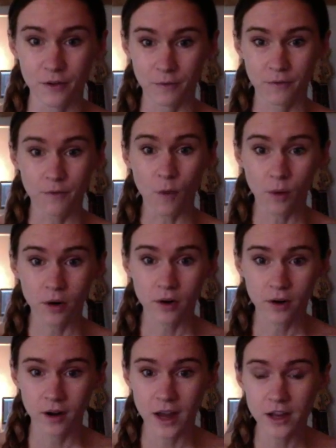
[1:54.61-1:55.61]

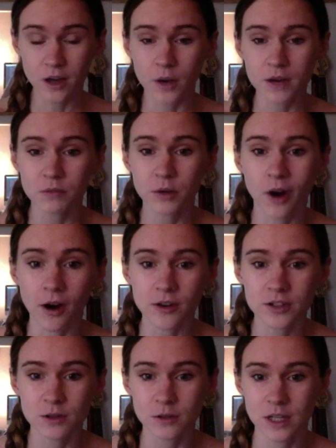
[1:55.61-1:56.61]
in regards
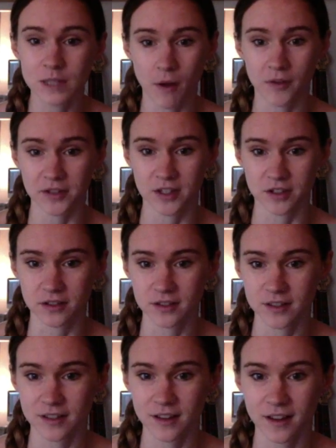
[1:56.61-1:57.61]
to these
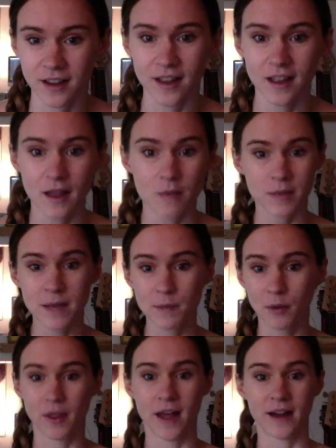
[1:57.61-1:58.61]
politicians. People
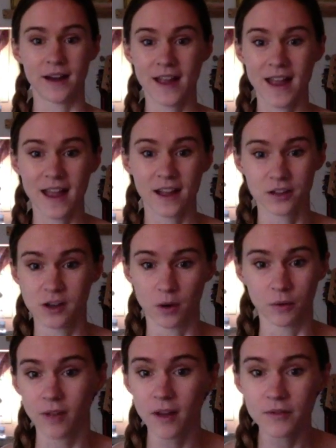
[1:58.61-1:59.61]
that,
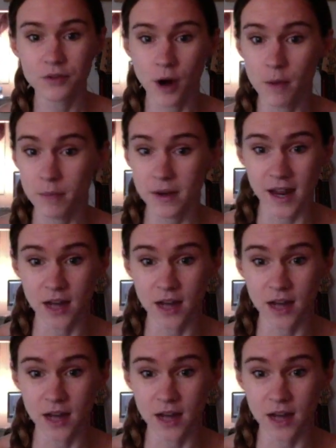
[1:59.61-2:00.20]
love Trump and hate